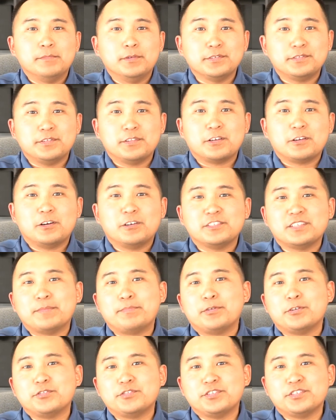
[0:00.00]
Most of the cars I
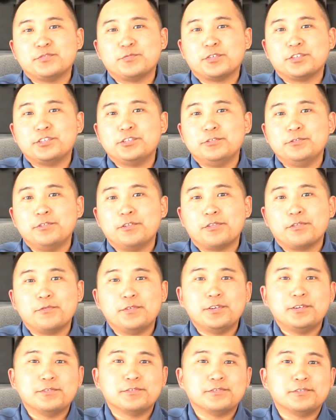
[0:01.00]
purchased were 2 to
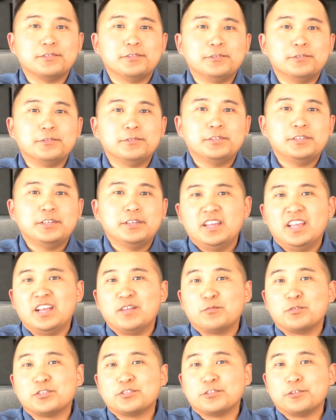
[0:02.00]
3 years old
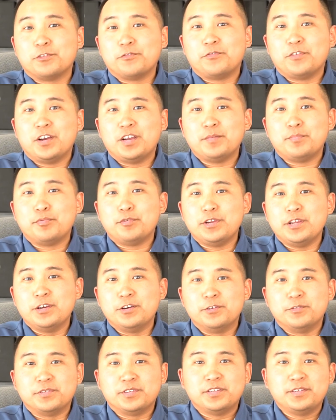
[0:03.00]
and were certified
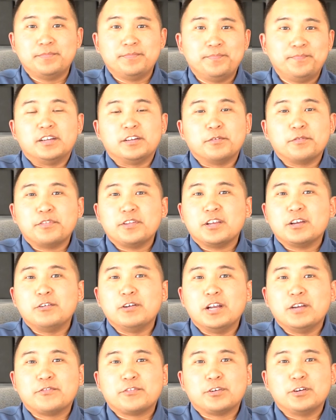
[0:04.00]
pre-owned. I don't think I'll
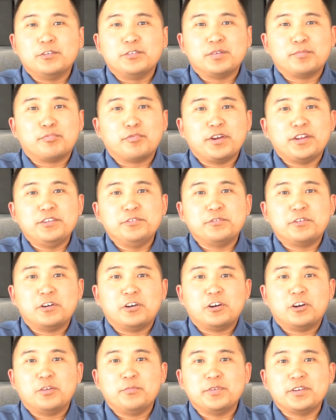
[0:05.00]
ever own a brand new
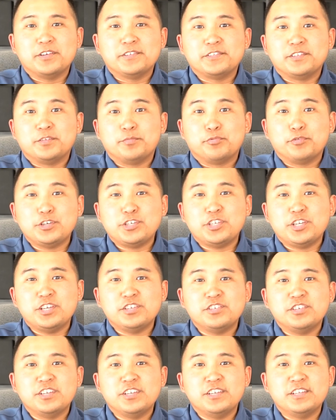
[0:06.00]
car because the
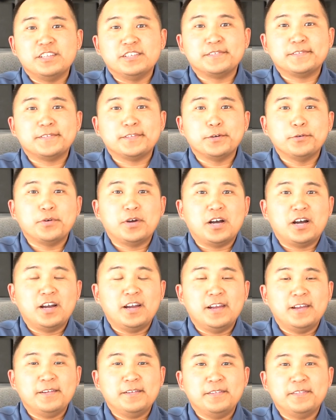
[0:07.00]
depreciation hit is so
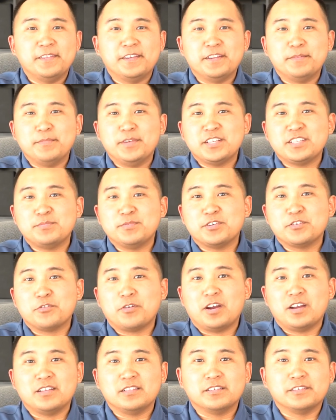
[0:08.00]
high that it makes me
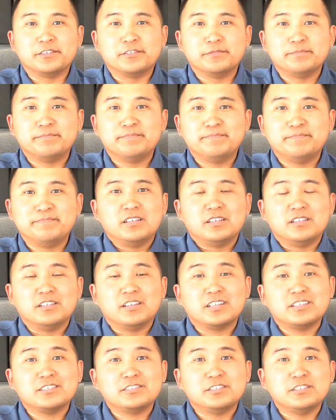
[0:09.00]
cry a little. A
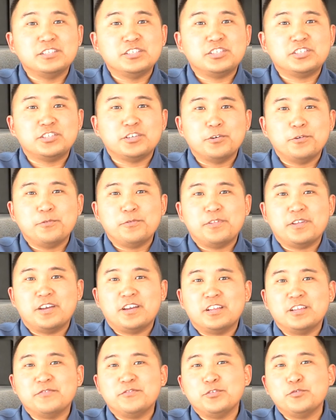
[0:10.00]
lot of studies show
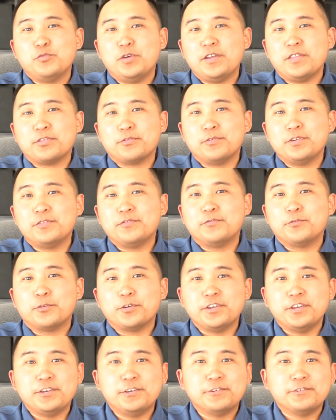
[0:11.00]
that if you wait three to
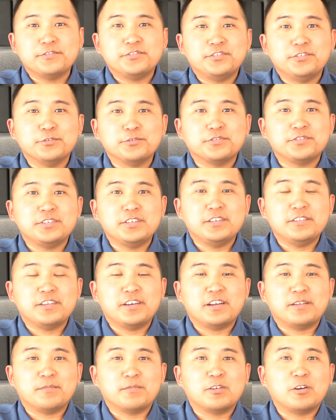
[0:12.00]
four years, you'll see
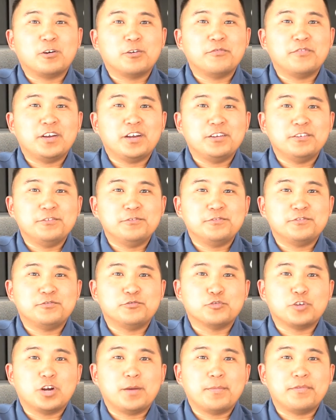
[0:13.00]
that car values
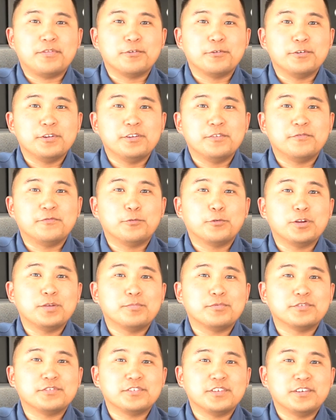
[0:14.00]
drop 30 to
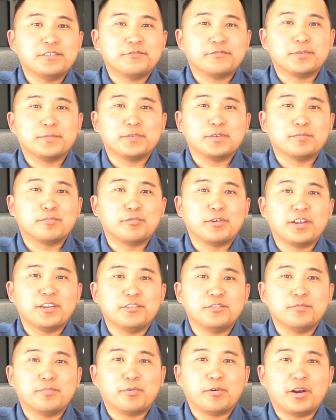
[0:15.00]
40% from their brand
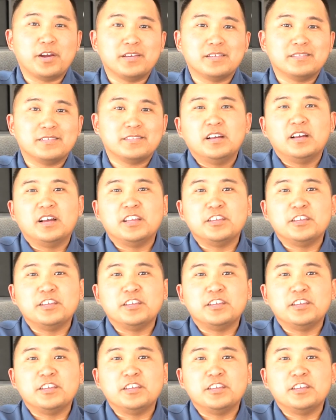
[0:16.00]
new price.